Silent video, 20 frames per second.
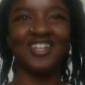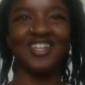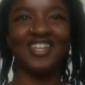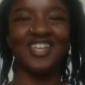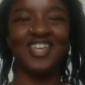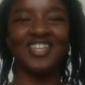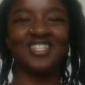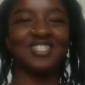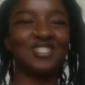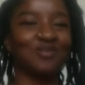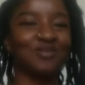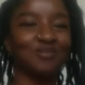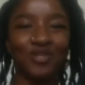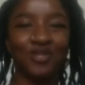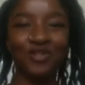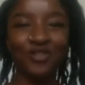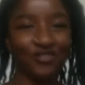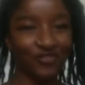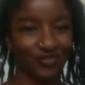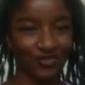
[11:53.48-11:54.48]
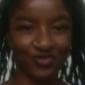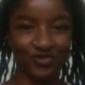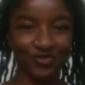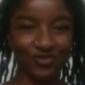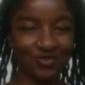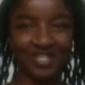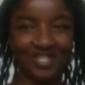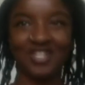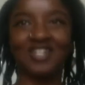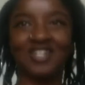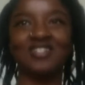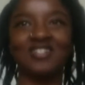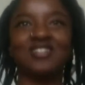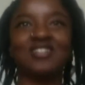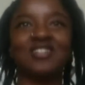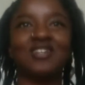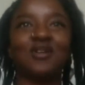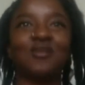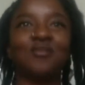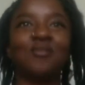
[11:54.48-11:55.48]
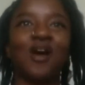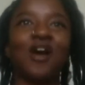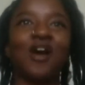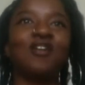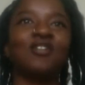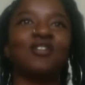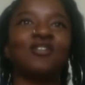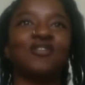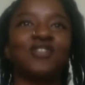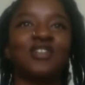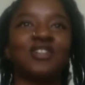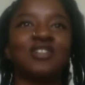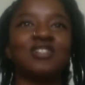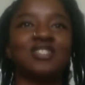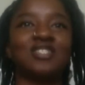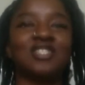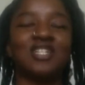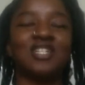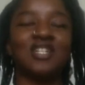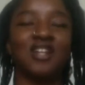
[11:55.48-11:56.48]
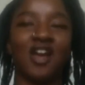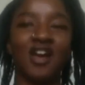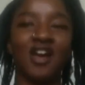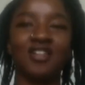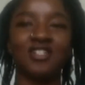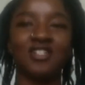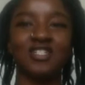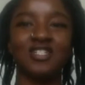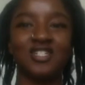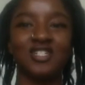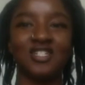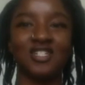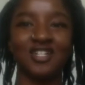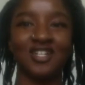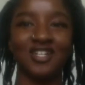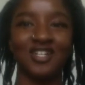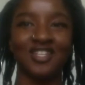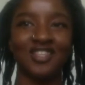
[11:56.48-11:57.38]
it's beautiful because the amount of holistic knowledge